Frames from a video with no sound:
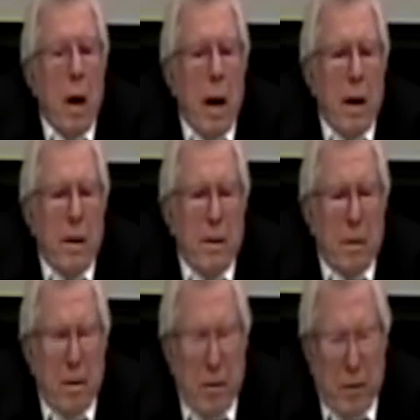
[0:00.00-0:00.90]
And
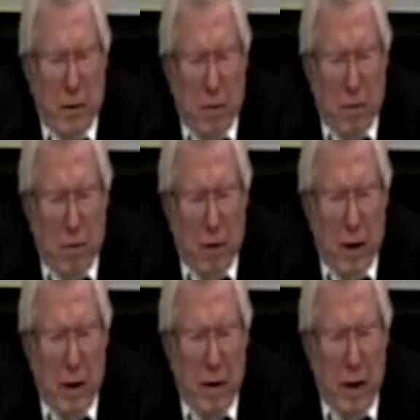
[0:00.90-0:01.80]
uh, so
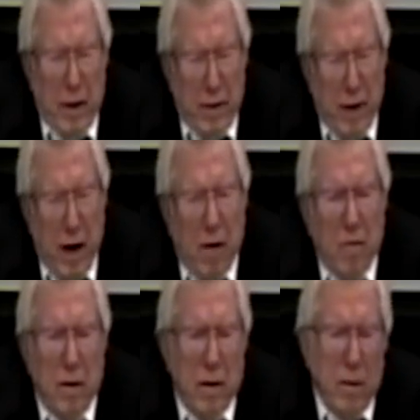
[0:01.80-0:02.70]
I let her
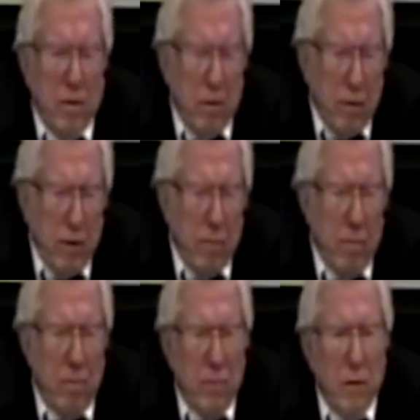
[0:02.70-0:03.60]
down and took the
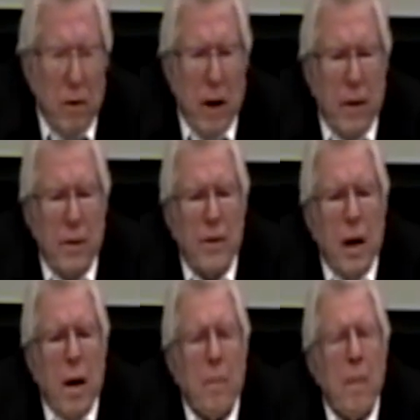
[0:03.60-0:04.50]
suitcases
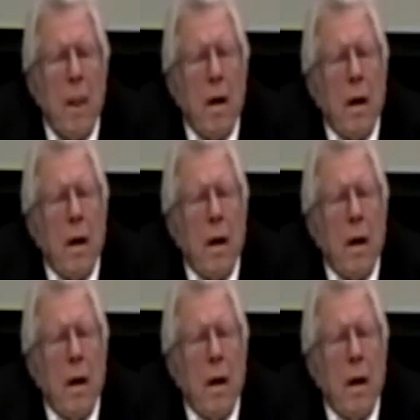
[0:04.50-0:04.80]
down.